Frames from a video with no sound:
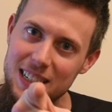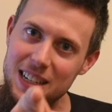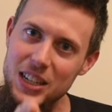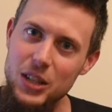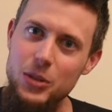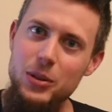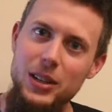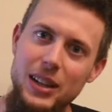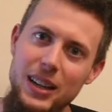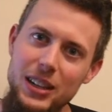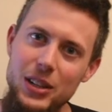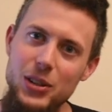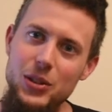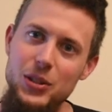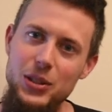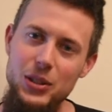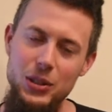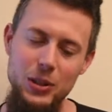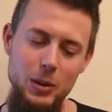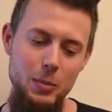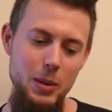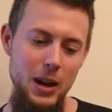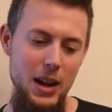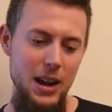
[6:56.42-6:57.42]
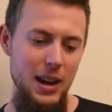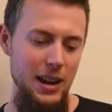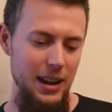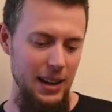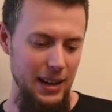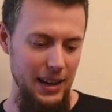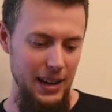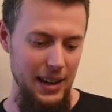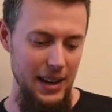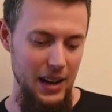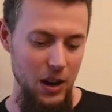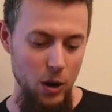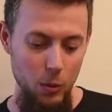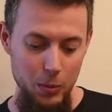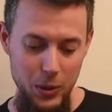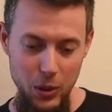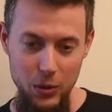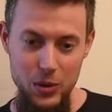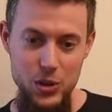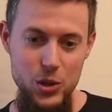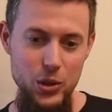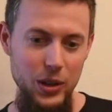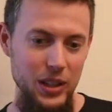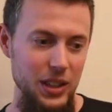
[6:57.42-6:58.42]
see you again, YouTube. Uh, I uh, hope you
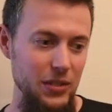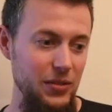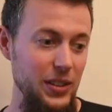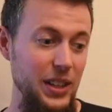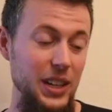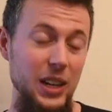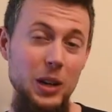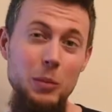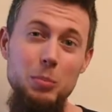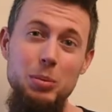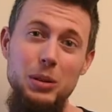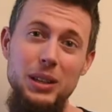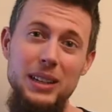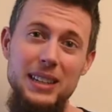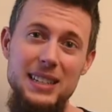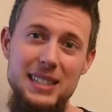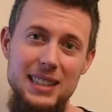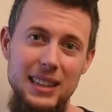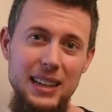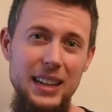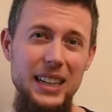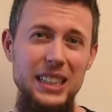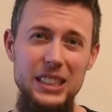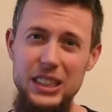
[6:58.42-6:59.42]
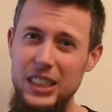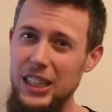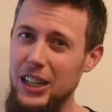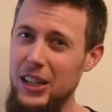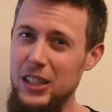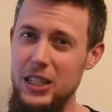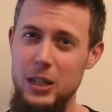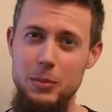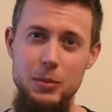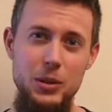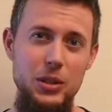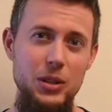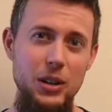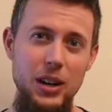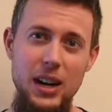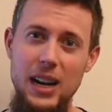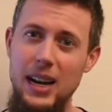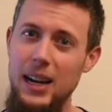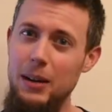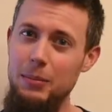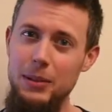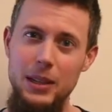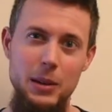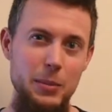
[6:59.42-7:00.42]
enjoyed the video. Please like, share,
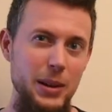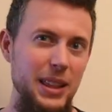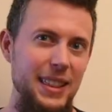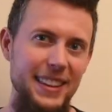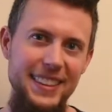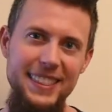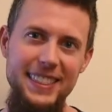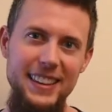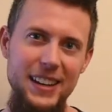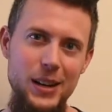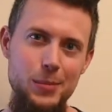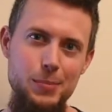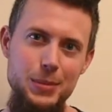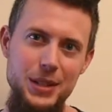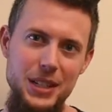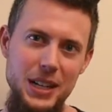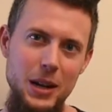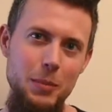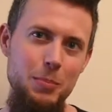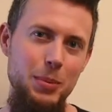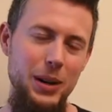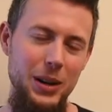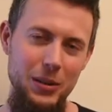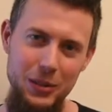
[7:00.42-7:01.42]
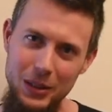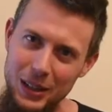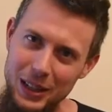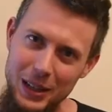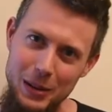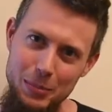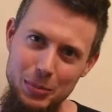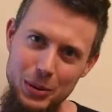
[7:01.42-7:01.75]
subscribe. Give me the thumbs up. I really